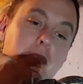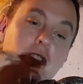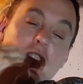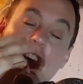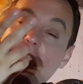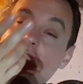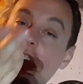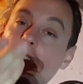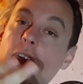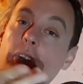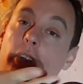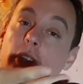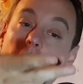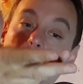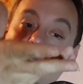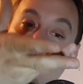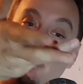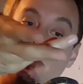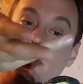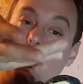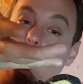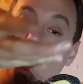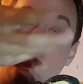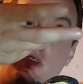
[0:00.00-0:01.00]
Does it
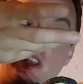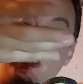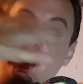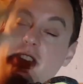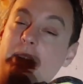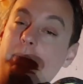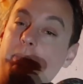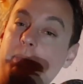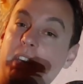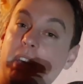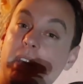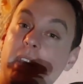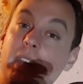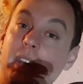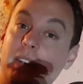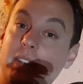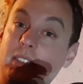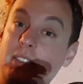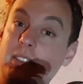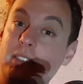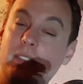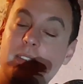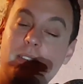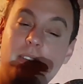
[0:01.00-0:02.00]
hurt when something
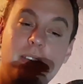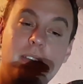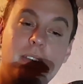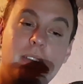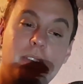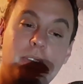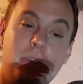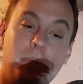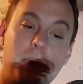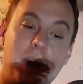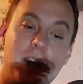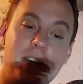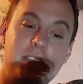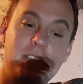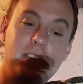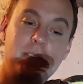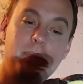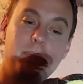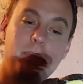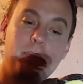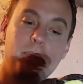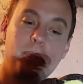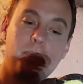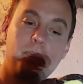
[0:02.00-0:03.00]
hits the
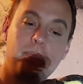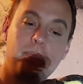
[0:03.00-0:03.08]
resin?